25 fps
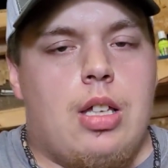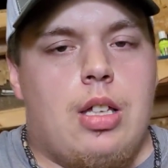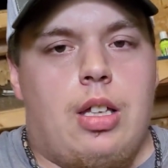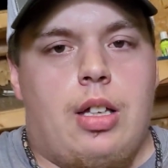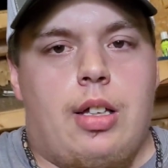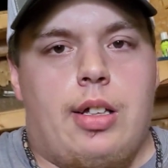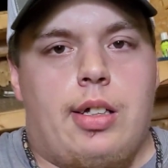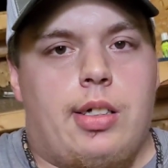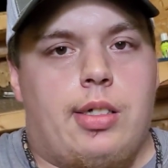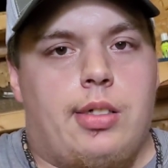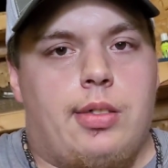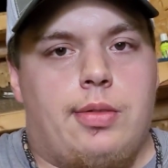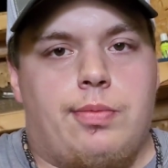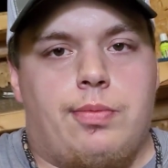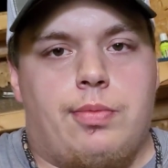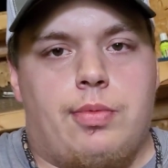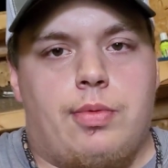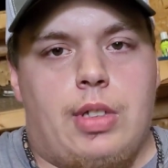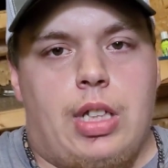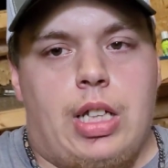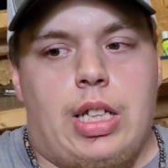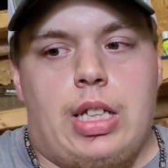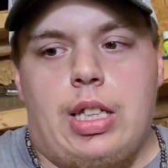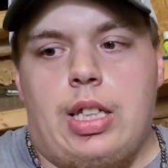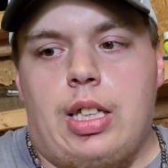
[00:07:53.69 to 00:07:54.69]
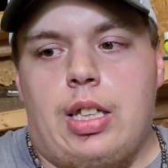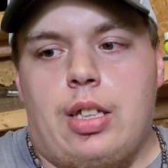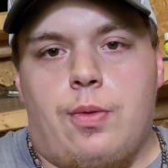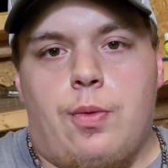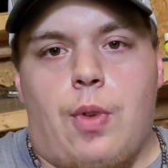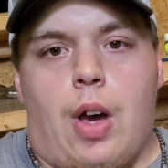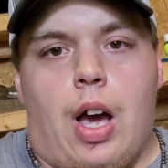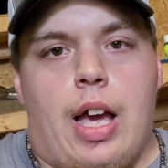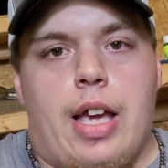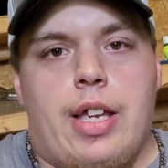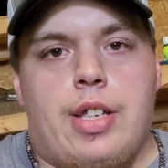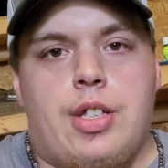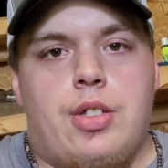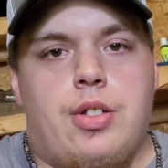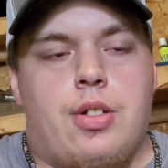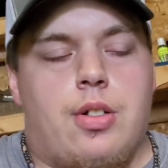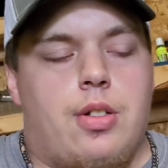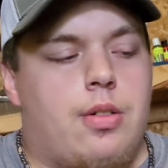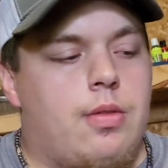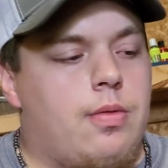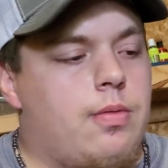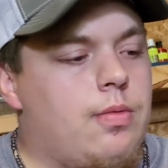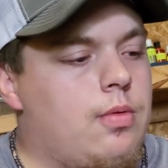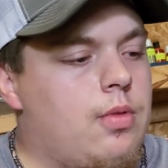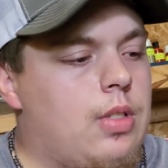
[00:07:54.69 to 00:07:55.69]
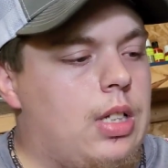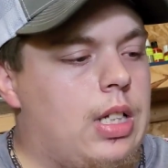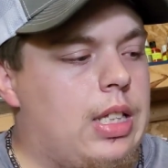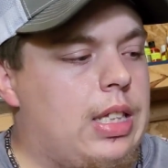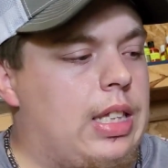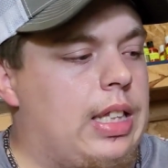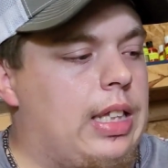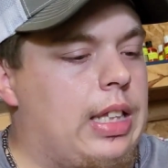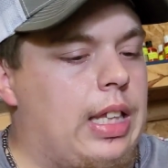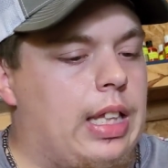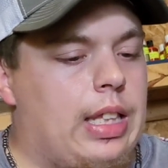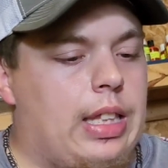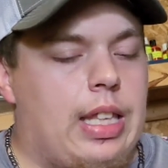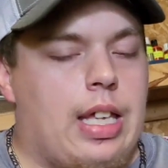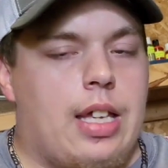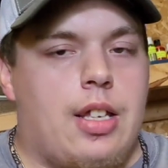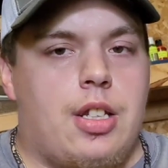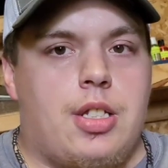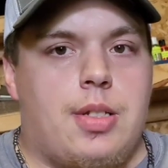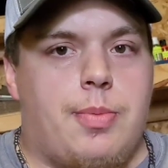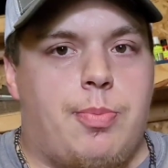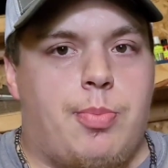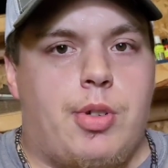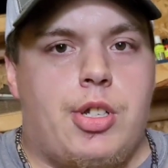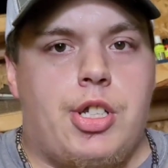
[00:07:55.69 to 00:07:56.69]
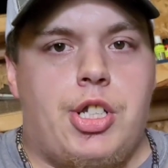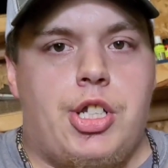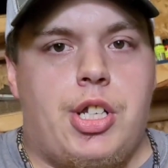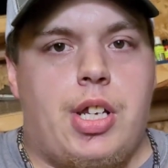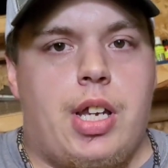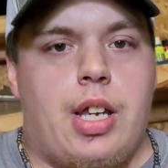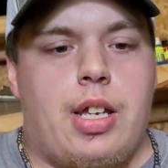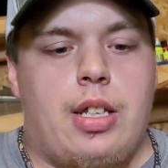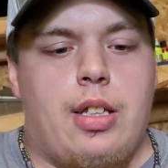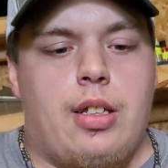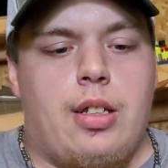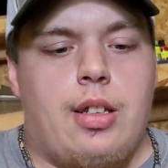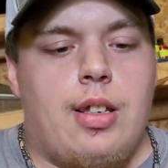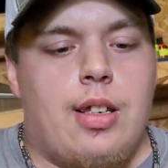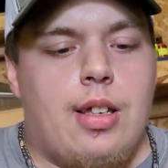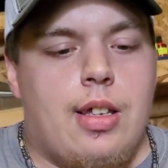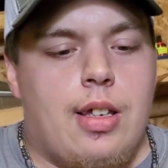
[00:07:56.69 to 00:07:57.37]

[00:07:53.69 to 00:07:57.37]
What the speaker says: Any advice or anything like that is appreciated.